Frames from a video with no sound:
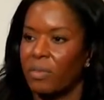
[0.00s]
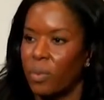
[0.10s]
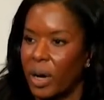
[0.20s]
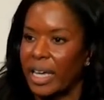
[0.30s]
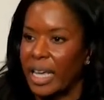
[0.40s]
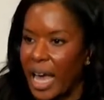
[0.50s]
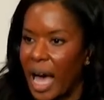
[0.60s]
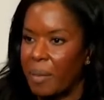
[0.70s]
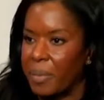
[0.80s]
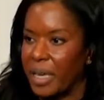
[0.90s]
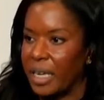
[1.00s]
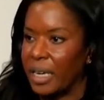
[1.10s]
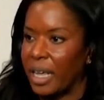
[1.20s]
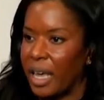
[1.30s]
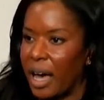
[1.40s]
of what can
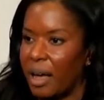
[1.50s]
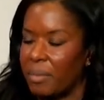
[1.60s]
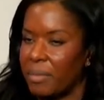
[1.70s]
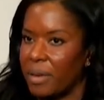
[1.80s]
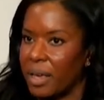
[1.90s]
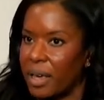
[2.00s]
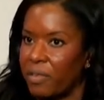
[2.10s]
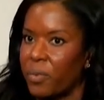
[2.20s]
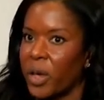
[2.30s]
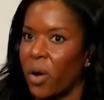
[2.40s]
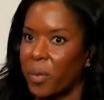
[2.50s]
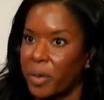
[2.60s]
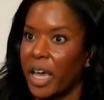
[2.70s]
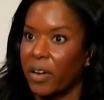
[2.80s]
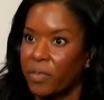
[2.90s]
happen if we
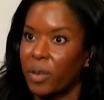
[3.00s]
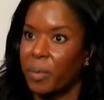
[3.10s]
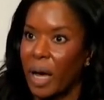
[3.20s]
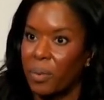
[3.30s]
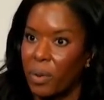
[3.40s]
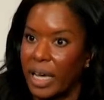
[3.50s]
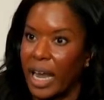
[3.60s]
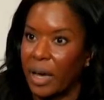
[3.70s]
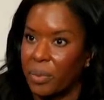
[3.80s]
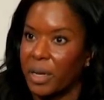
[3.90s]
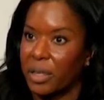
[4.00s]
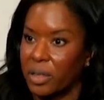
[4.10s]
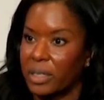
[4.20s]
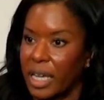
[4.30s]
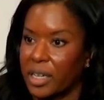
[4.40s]
aren't careful about what equity
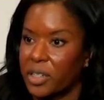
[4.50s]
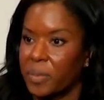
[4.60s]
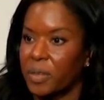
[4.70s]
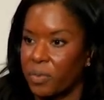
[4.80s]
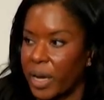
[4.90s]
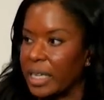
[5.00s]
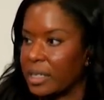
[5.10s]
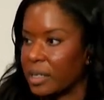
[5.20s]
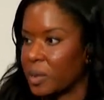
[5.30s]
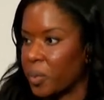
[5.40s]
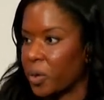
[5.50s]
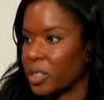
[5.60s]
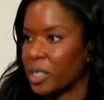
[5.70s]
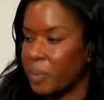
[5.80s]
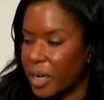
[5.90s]
looks like in terms of race and
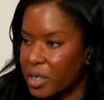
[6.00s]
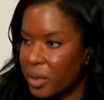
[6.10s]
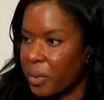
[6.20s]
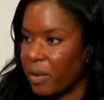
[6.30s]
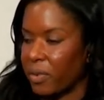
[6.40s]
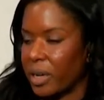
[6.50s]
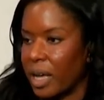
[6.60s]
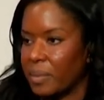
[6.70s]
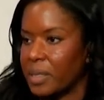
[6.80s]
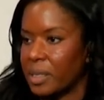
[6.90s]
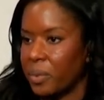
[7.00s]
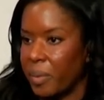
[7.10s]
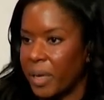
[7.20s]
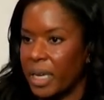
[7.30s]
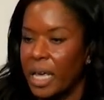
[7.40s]
sports, especially mm-hmm. whenever it comes to
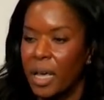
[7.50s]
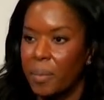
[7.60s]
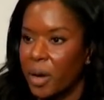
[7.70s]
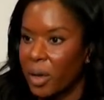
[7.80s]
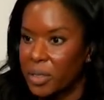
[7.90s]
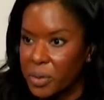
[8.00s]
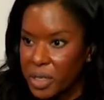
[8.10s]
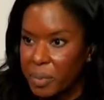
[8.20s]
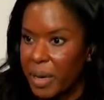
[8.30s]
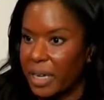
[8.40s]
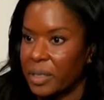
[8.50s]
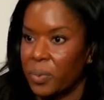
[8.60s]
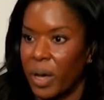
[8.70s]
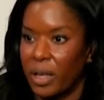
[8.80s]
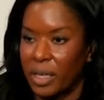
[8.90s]
women, yeah. but also just men
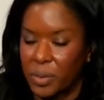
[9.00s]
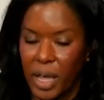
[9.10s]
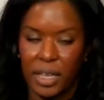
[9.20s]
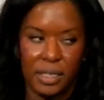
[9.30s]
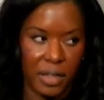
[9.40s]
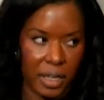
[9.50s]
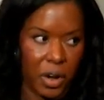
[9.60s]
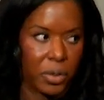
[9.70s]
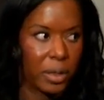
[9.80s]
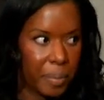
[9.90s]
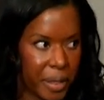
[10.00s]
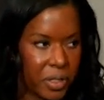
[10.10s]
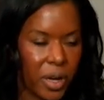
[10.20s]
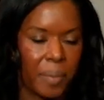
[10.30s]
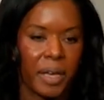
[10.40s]
as well, as you know, the
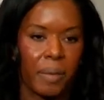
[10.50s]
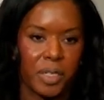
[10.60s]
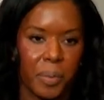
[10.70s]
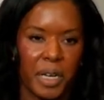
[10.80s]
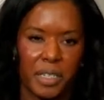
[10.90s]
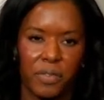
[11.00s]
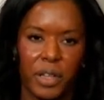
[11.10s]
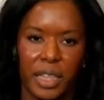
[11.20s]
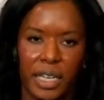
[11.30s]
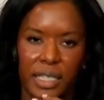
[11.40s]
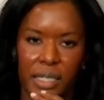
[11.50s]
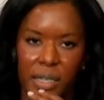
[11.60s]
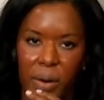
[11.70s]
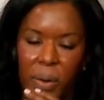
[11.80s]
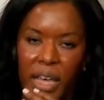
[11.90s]
Olympics are coming up, so many different things, and
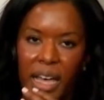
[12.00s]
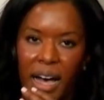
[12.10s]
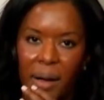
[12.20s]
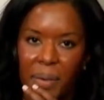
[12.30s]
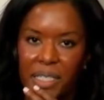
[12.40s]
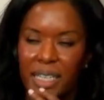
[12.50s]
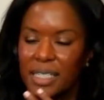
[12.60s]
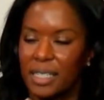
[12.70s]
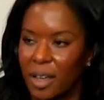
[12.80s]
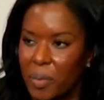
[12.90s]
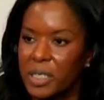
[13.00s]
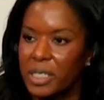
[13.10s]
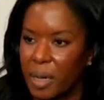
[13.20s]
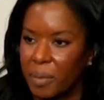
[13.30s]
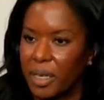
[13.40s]
so it's almost a
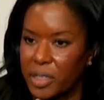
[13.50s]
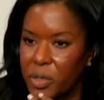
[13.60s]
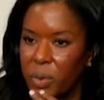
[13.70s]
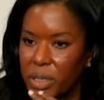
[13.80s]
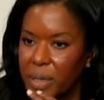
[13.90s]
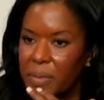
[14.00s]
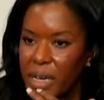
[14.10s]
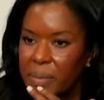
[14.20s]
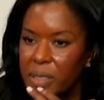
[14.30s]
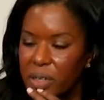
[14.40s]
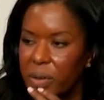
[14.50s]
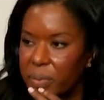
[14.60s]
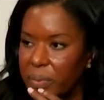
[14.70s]
double-edged sword sometimes too.